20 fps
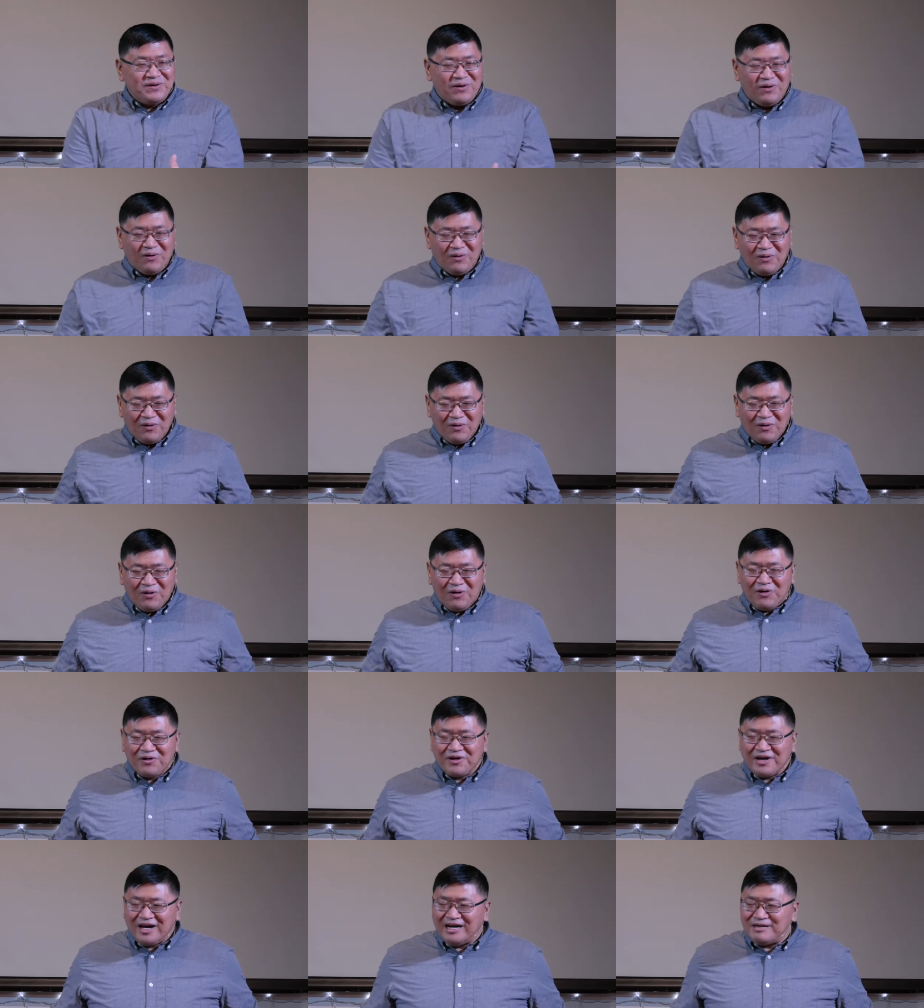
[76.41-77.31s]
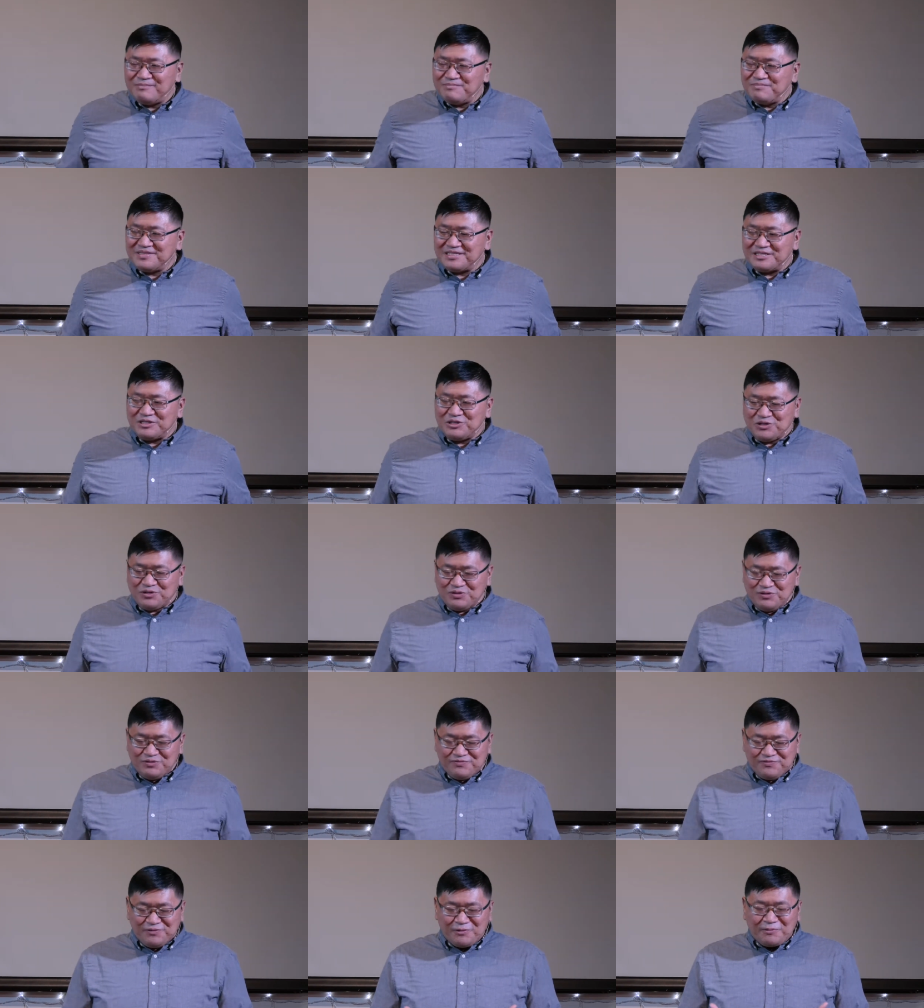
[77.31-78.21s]
all comes
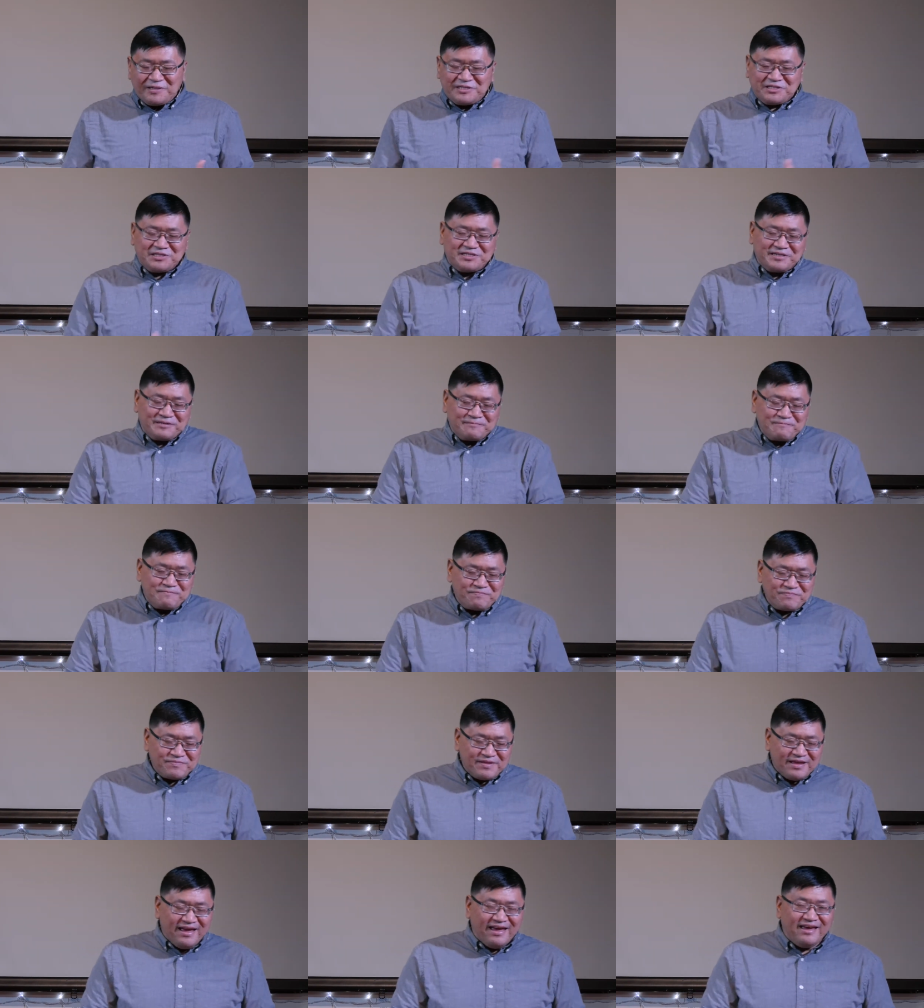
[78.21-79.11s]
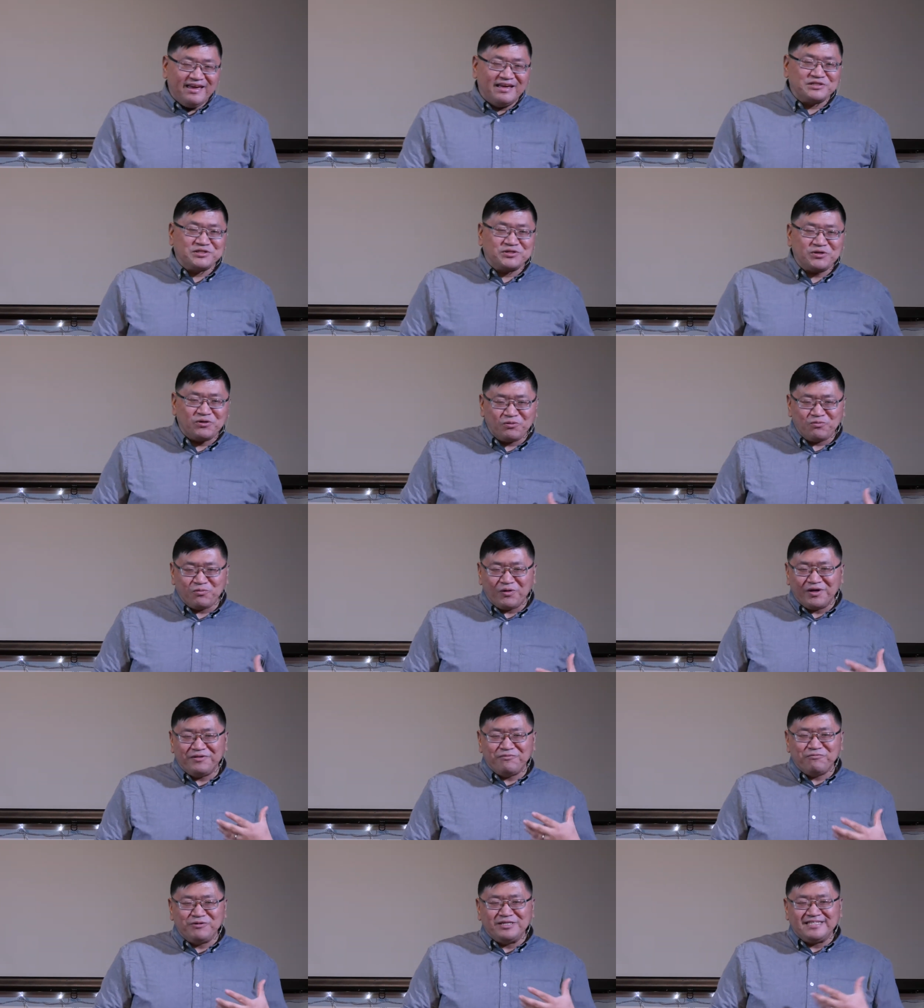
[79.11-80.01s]
into fruition. And, so
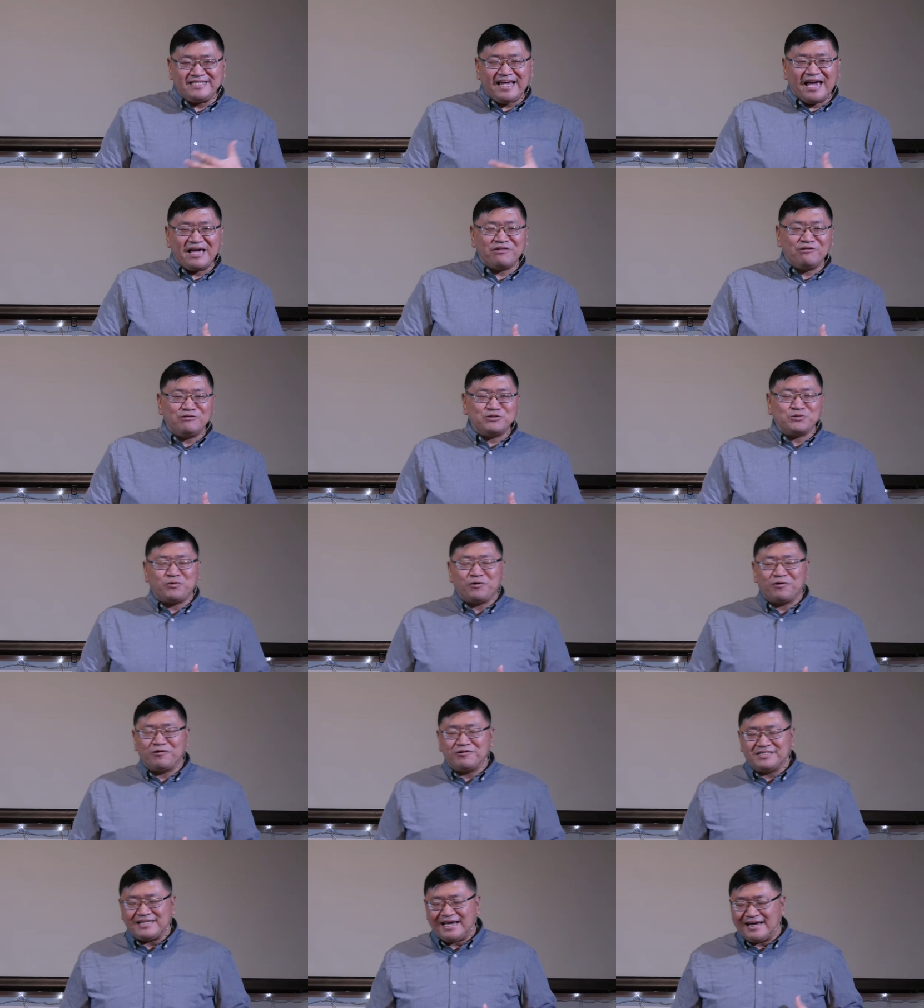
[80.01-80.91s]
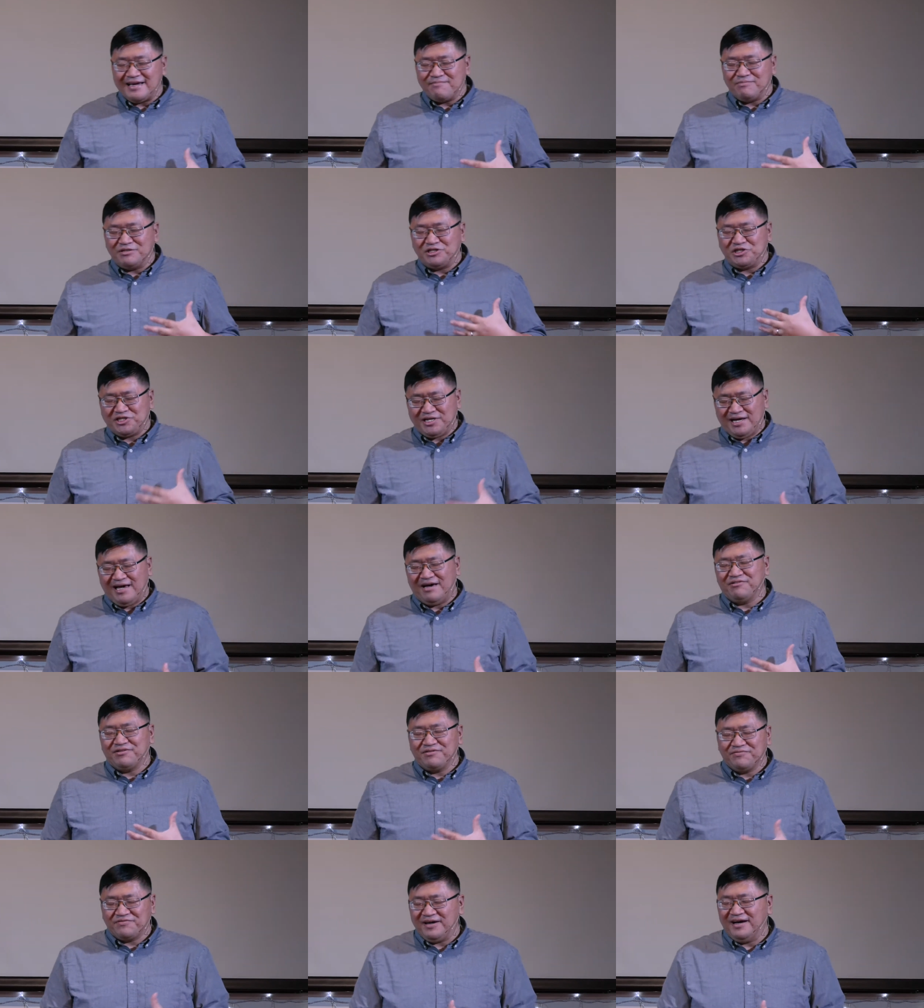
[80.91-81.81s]
when we sang those words, I am a
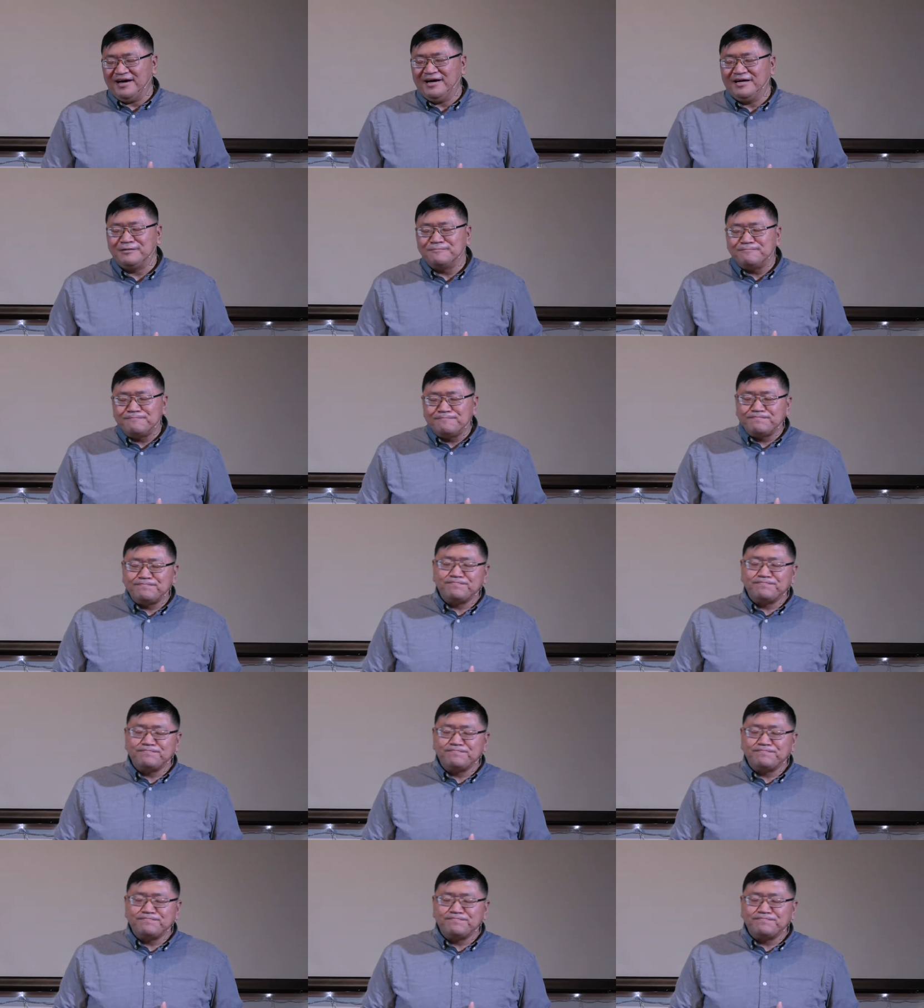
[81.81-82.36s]
child of God,